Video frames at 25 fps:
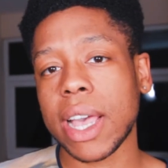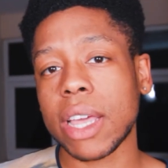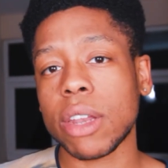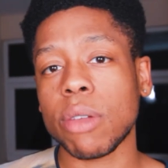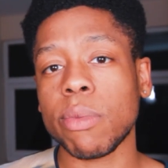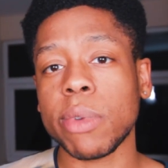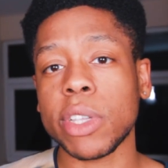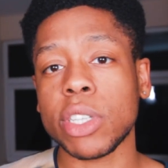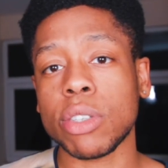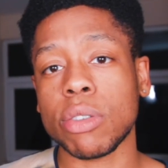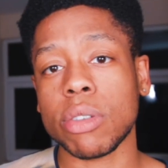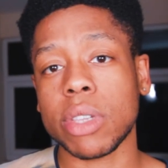how do
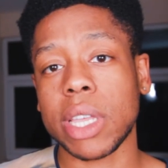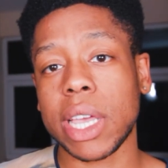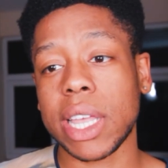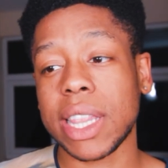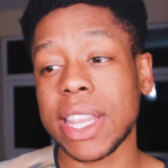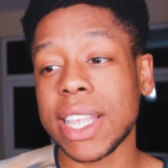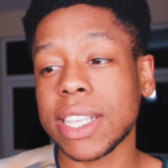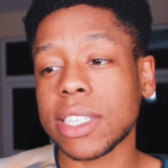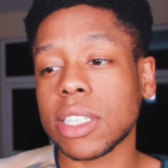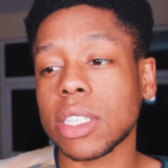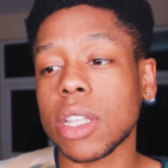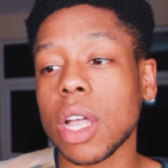we do that?
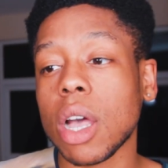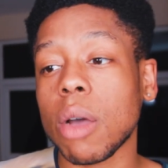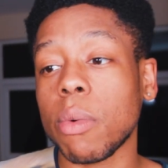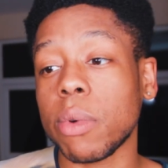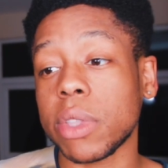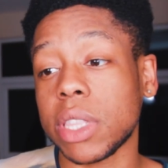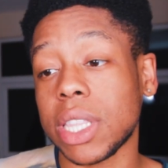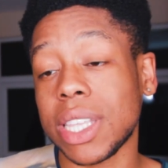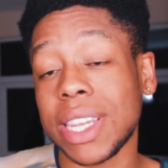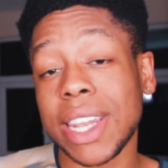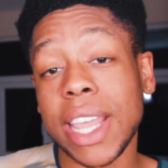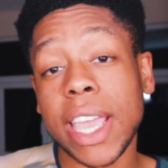Let's start
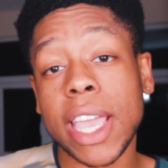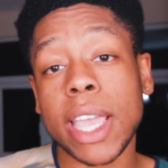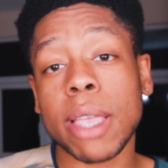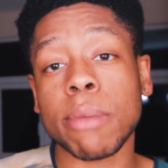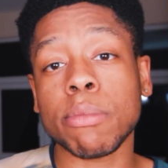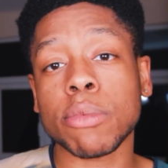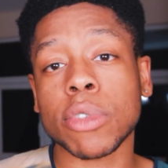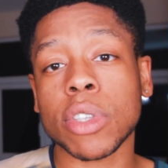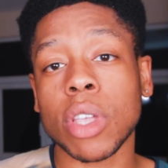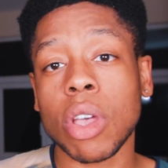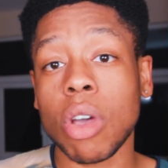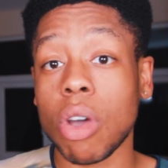with the
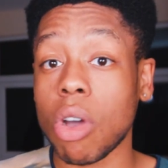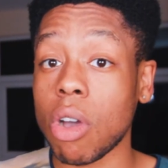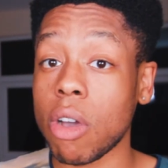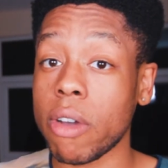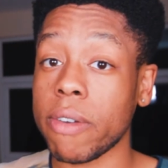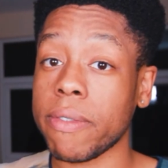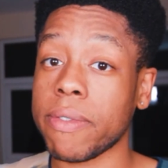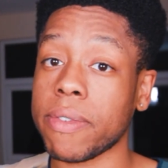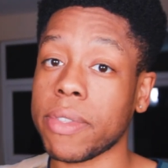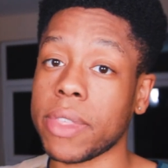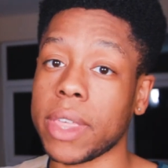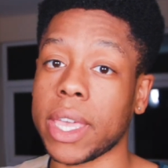names
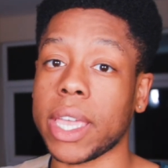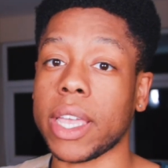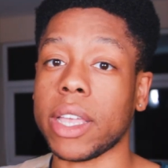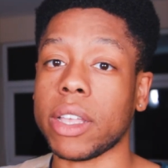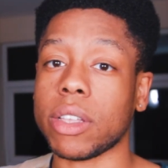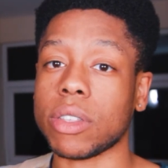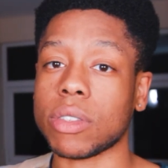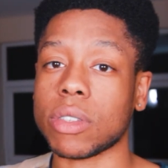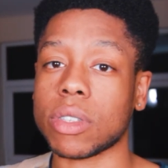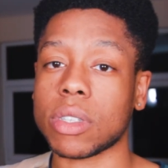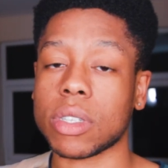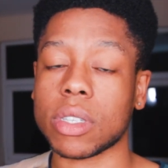of
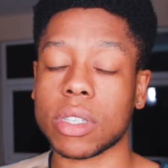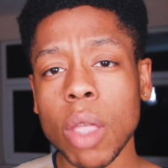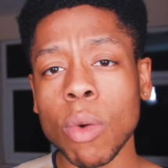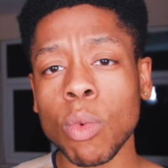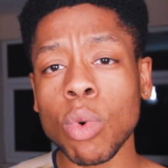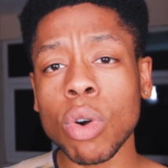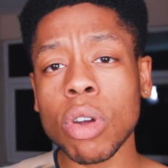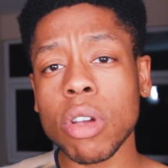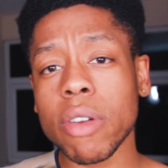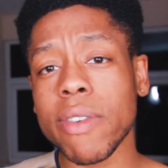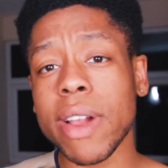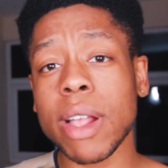things. Walk